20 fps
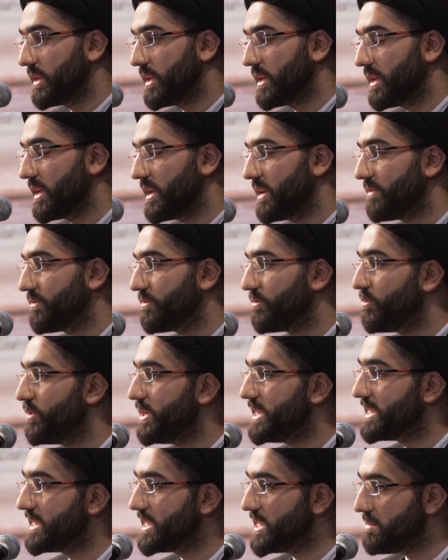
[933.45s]
If we
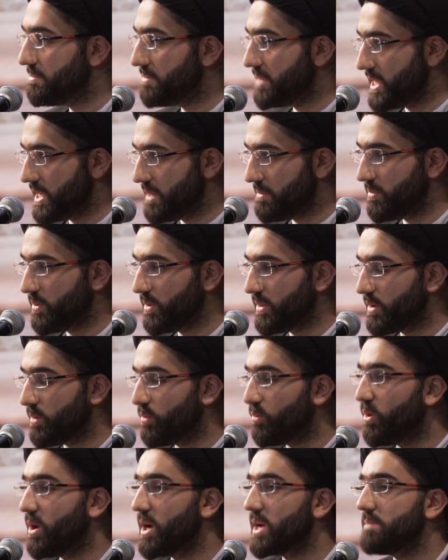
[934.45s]
see people that
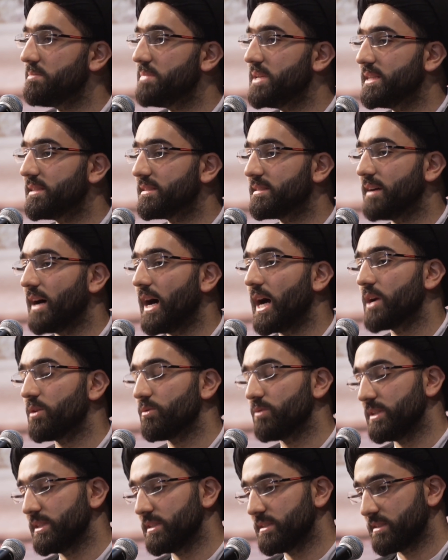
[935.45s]
want to be
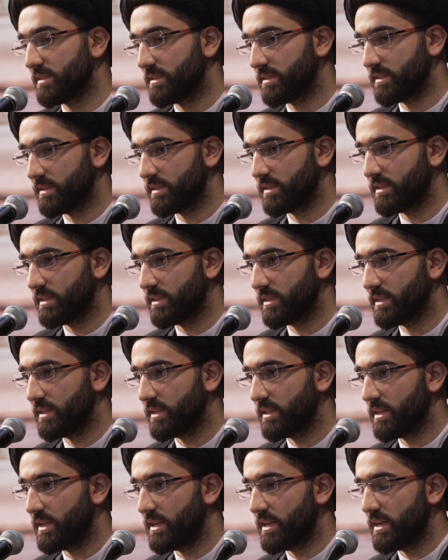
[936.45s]
tyrants,
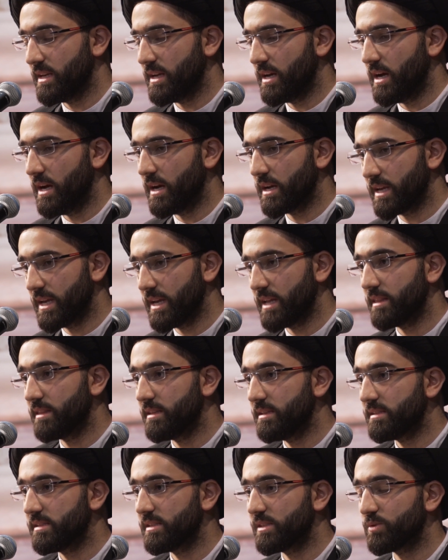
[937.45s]
again, this
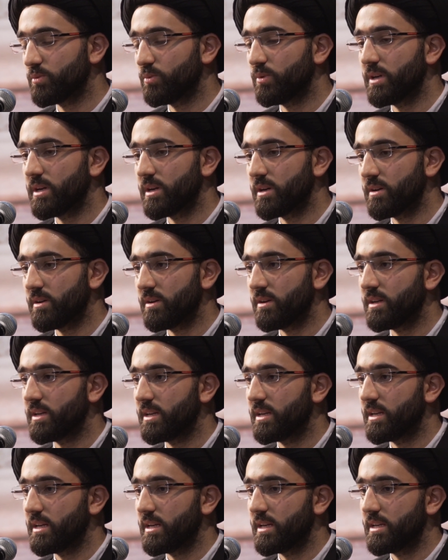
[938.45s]
is where
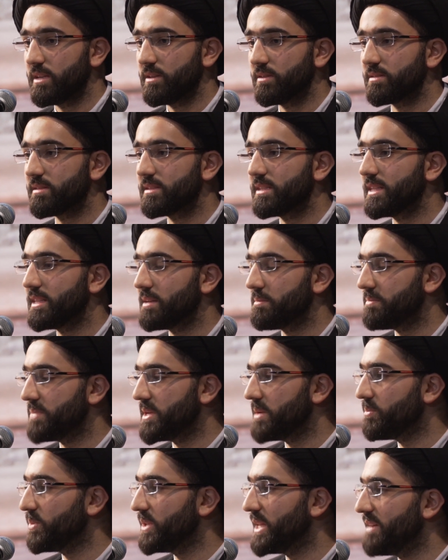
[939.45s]
you'll see that
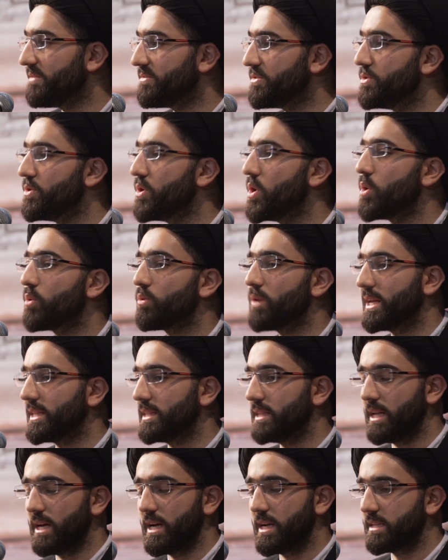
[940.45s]
people have no red
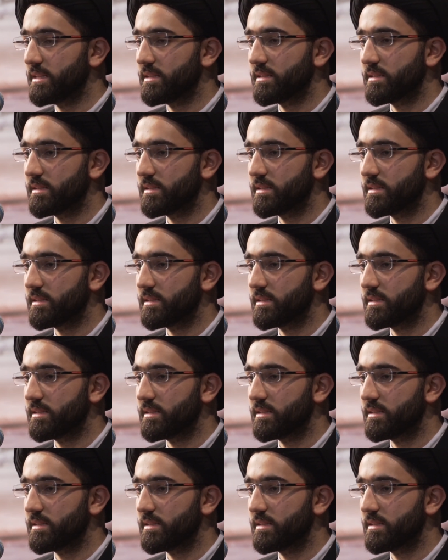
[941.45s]
lines.